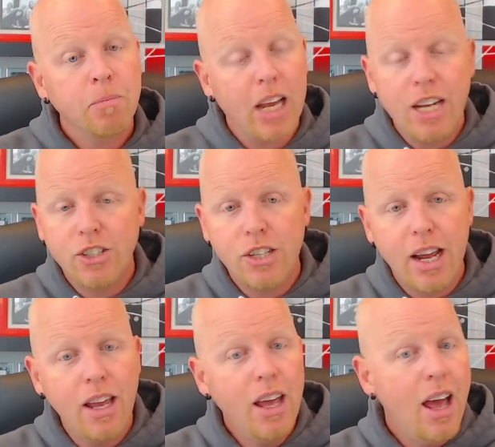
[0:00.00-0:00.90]
Each
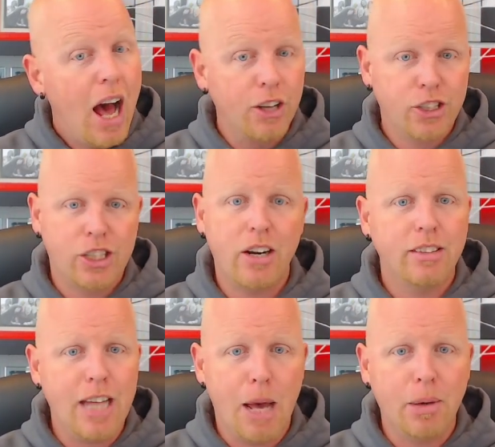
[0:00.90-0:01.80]
day I'll share a
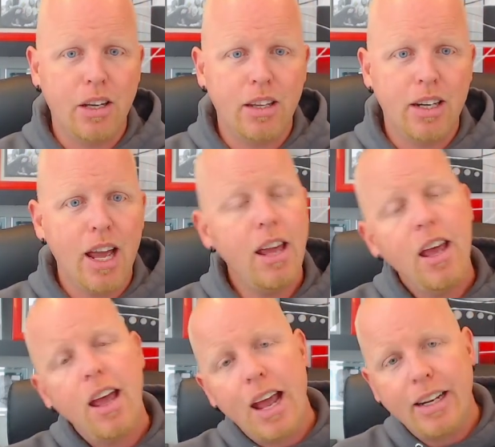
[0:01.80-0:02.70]
topic of the day,
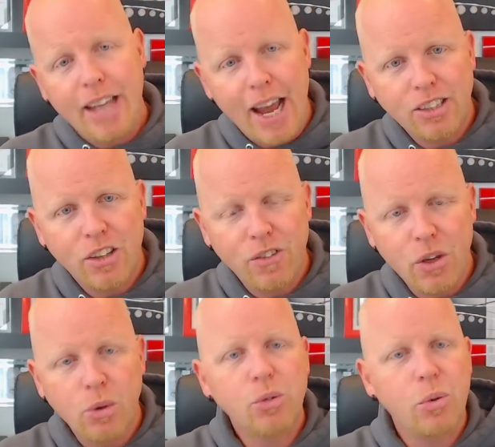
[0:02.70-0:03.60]
engage the
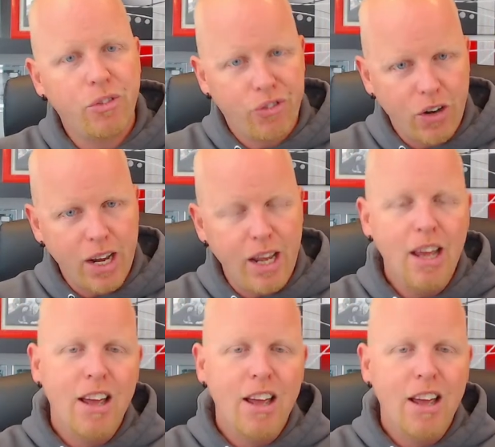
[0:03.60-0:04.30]
viewers with free,